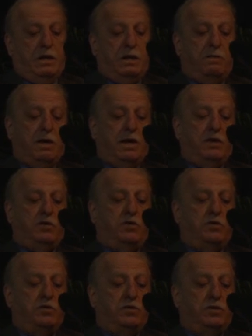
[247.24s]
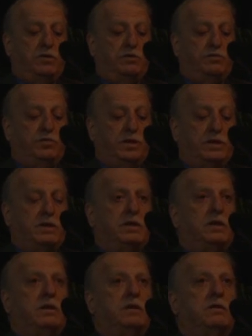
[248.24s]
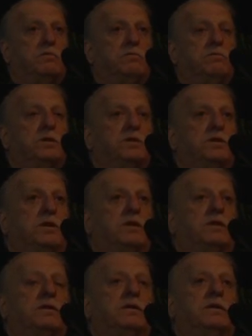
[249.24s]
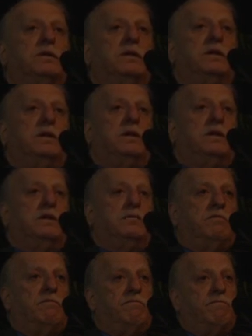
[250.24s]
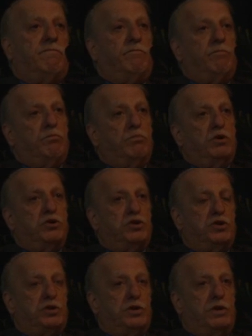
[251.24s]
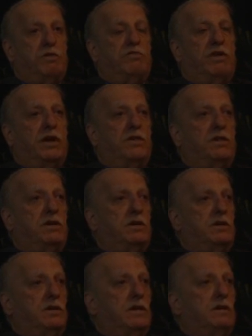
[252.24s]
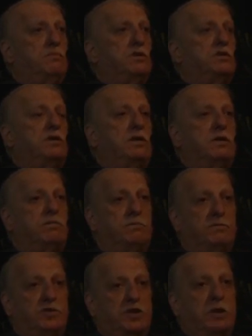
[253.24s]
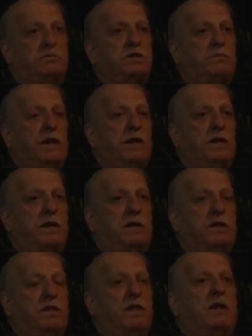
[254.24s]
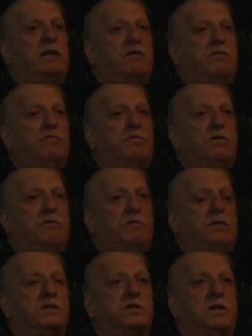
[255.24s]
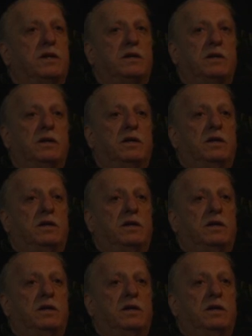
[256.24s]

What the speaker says: remind you of what Mr. Bush, the father, and Mr. James Baker, the then foreign minister,